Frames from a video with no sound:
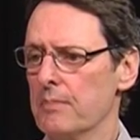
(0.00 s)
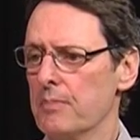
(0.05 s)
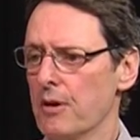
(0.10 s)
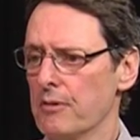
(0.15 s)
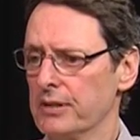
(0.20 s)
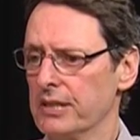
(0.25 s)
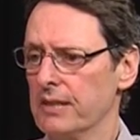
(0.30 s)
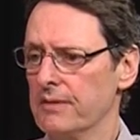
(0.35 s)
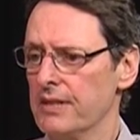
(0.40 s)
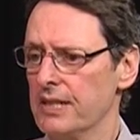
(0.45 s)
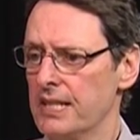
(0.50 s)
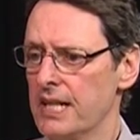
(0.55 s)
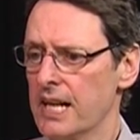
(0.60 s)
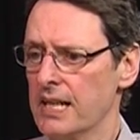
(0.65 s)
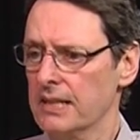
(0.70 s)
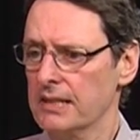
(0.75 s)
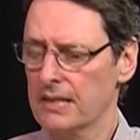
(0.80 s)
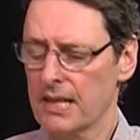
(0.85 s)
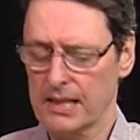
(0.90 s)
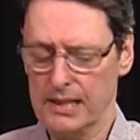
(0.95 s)
poets of the
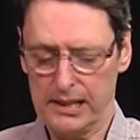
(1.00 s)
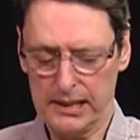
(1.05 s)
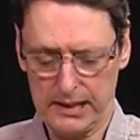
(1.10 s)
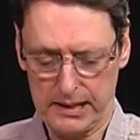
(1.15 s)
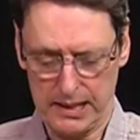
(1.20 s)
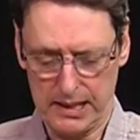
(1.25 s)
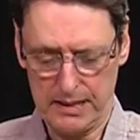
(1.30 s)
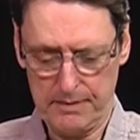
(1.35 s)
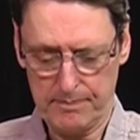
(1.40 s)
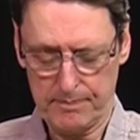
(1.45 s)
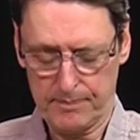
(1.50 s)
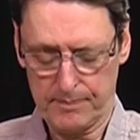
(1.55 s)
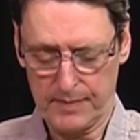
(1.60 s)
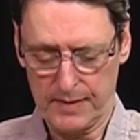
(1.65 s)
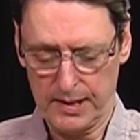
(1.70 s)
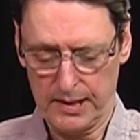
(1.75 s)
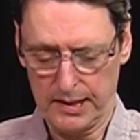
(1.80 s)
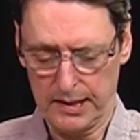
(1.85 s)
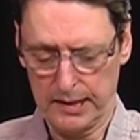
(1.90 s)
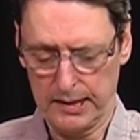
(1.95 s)
Tang Dynasty.
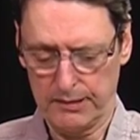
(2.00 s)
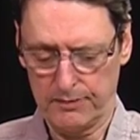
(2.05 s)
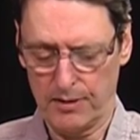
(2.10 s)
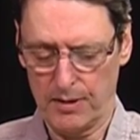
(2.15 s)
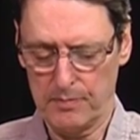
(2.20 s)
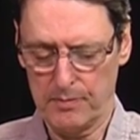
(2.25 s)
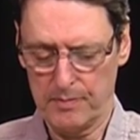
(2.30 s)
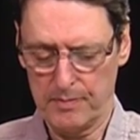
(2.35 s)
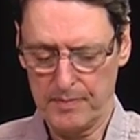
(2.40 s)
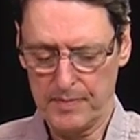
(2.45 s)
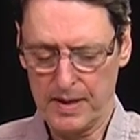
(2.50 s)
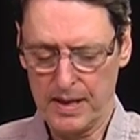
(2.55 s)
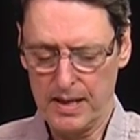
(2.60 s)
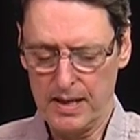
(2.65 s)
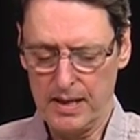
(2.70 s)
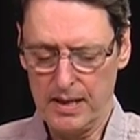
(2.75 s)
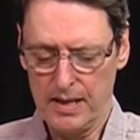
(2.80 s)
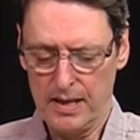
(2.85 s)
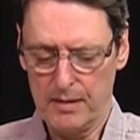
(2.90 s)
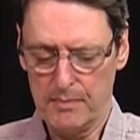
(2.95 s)
This is from
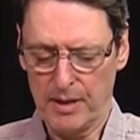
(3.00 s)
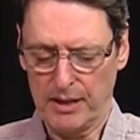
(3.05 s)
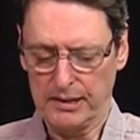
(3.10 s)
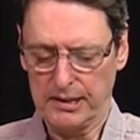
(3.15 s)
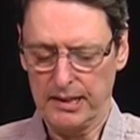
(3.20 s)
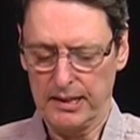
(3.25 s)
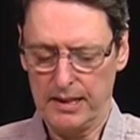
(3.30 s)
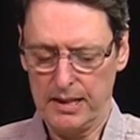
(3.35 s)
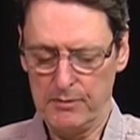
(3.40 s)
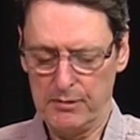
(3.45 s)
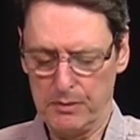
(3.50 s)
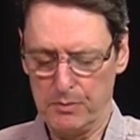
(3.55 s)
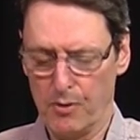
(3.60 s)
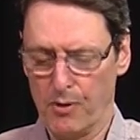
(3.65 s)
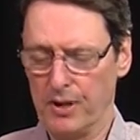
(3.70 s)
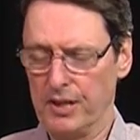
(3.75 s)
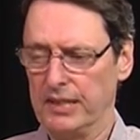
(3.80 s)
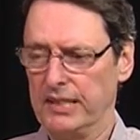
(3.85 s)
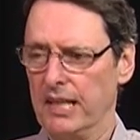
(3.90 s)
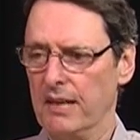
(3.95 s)
about, he was
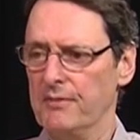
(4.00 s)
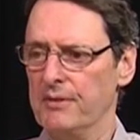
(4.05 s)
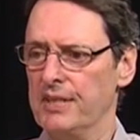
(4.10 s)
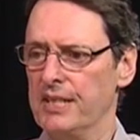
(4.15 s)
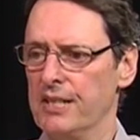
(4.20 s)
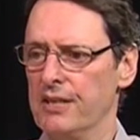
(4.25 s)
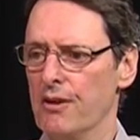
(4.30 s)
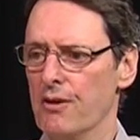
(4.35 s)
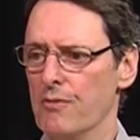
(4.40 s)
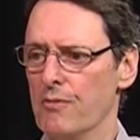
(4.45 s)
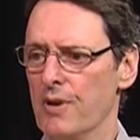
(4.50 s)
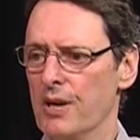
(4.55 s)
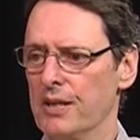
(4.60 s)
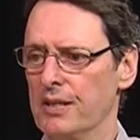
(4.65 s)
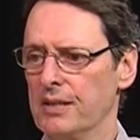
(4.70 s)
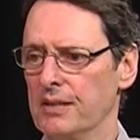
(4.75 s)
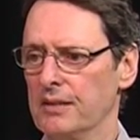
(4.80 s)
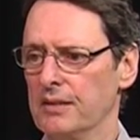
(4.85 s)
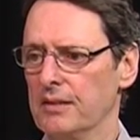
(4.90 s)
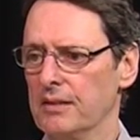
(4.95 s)
born in 1701
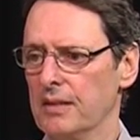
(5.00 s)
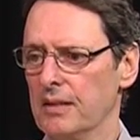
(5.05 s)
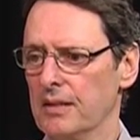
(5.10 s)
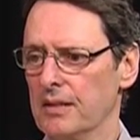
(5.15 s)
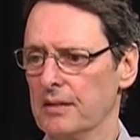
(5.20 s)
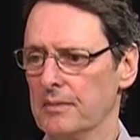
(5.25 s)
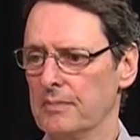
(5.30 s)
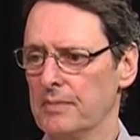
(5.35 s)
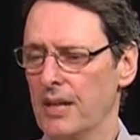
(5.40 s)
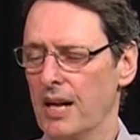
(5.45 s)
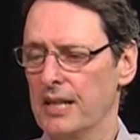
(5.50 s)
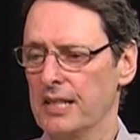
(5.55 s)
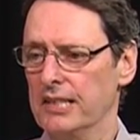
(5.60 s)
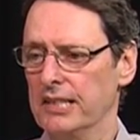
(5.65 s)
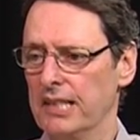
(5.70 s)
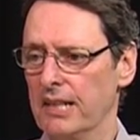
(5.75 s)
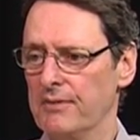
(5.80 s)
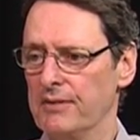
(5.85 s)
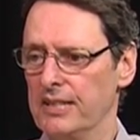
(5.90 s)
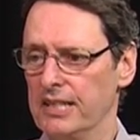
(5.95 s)
and died in
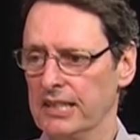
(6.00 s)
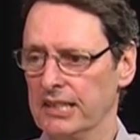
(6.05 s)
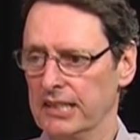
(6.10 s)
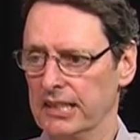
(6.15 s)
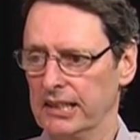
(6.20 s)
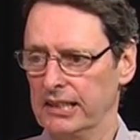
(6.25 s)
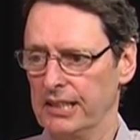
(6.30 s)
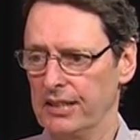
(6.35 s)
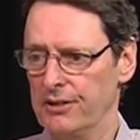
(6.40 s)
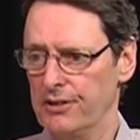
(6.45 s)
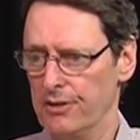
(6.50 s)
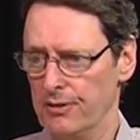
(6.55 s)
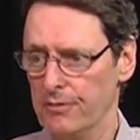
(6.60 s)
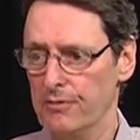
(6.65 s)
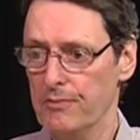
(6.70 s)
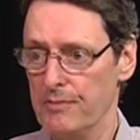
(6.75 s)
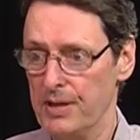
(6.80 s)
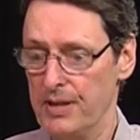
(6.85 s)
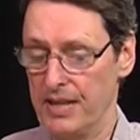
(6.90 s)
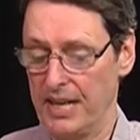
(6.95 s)
1762,
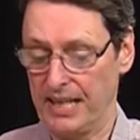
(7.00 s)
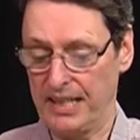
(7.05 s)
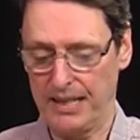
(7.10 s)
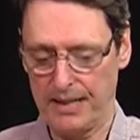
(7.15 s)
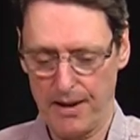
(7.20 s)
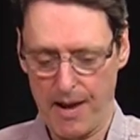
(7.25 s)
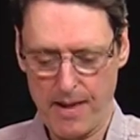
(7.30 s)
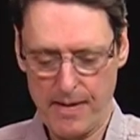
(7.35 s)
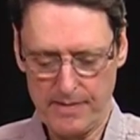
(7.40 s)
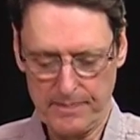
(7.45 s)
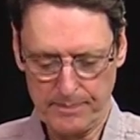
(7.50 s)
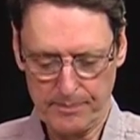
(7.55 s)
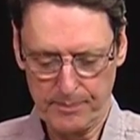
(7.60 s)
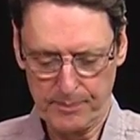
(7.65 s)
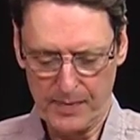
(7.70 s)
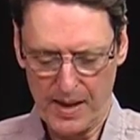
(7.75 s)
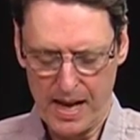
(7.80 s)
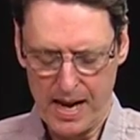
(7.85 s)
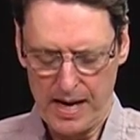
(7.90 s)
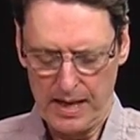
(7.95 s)
we think.
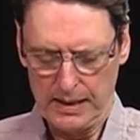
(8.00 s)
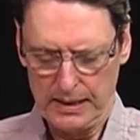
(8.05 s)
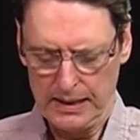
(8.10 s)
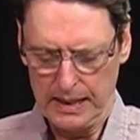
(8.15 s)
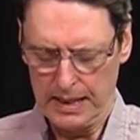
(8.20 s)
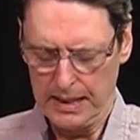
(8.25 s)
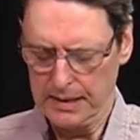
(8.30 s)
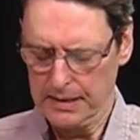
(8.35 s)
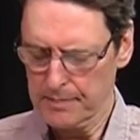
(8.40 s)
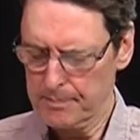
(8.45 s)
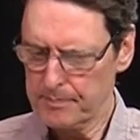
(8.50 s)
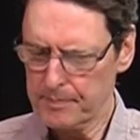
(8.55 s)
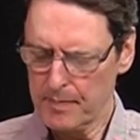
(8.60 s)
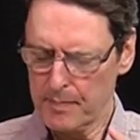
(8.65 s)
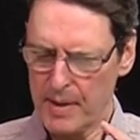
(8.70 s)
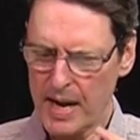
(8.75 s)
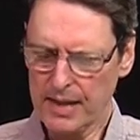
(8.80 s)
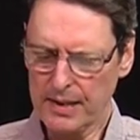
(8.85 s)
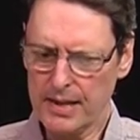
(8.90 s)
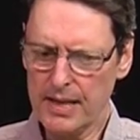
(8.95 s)
And
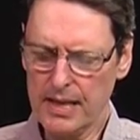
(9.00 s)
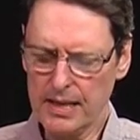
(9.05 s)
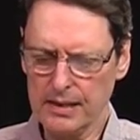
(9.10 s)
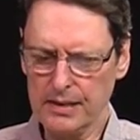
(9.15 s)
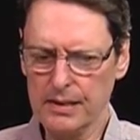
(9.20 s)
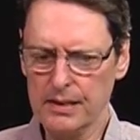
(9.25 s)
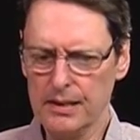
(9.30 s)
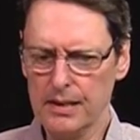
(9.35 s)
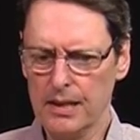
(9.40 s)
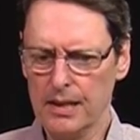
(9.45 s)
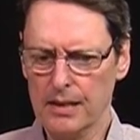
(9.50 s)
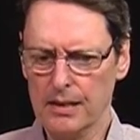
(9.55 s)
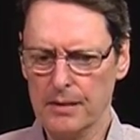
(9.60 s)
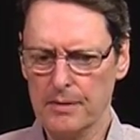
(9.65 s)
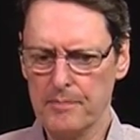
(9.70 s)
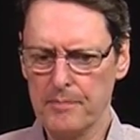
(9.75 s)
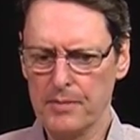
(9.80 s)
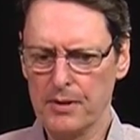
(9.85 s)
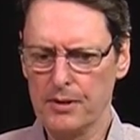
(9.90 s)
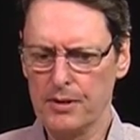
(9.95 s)
back then,
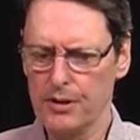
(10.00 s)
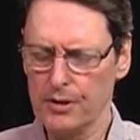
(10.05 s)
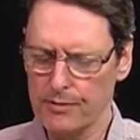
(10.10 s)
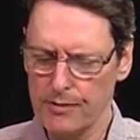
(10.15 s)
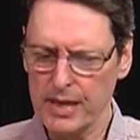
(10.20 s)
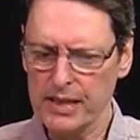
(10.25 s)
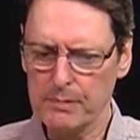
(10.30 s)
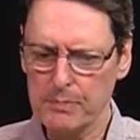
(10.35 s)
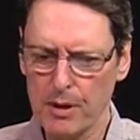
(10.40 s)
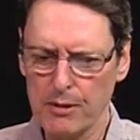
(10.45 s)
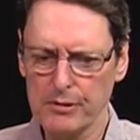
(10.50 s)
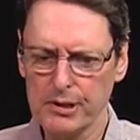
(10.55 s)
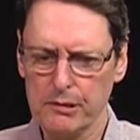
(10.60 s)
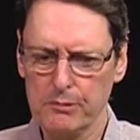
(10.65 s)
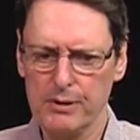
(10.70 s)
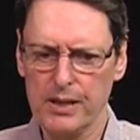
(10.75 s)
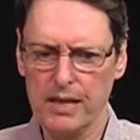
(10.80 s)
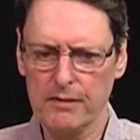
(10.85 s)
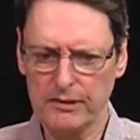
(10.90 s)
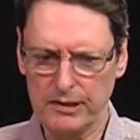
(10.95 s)
the great poets
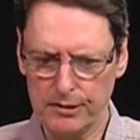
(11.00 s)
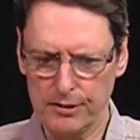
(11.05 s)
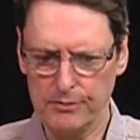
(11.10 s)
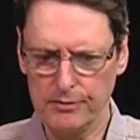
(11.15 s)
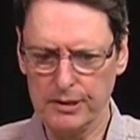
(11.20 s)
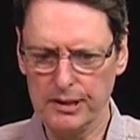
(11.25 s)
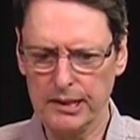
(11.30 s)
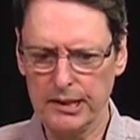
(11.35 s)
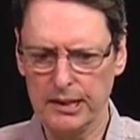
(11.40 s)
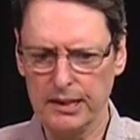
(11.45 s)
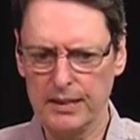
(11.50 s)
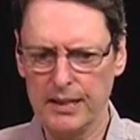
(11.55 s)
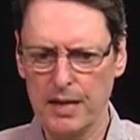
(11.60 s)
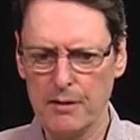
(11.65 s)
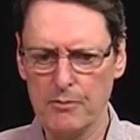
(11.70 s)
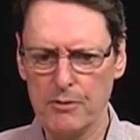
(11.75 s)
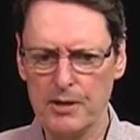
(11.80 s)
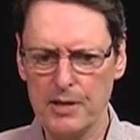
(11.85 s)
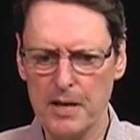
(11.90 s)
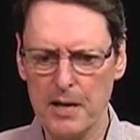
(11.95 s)
would have students, and they
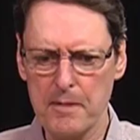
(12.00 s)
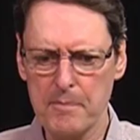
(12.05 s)
would